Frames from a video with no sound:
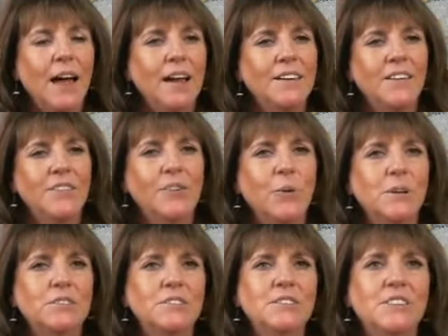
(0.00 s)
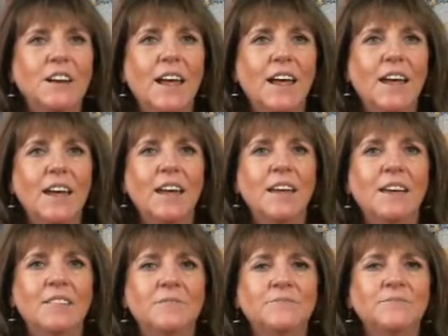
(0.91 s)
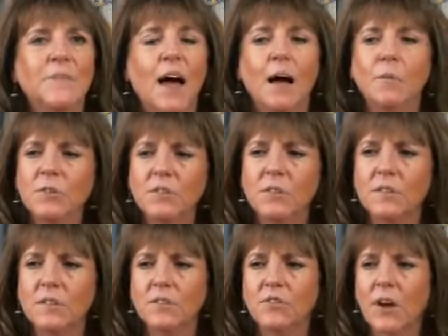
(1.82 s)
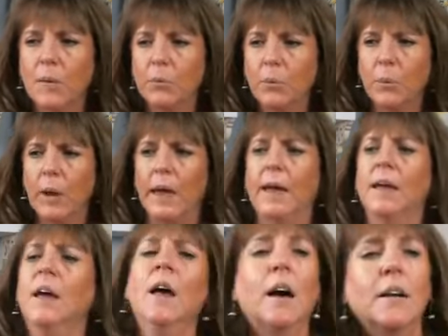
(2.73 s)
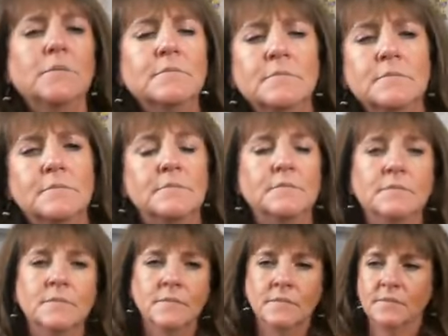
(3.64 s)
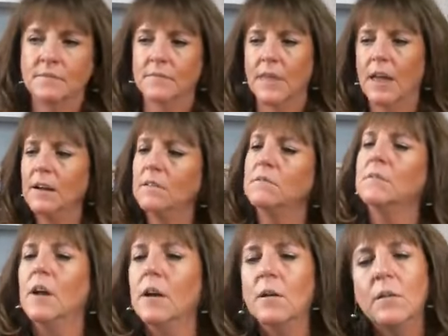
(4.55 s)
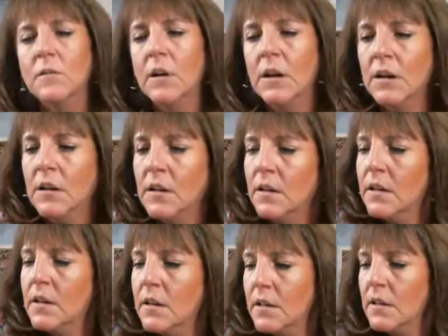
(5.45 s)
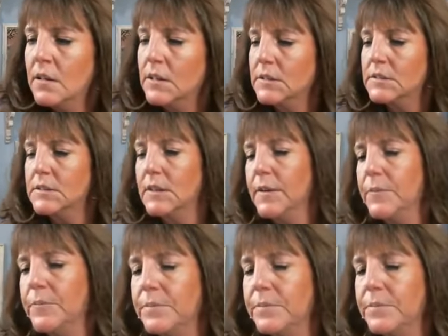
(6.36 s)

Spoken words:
Any other questions today? How much does a chop weigh? I don't know. Let's see.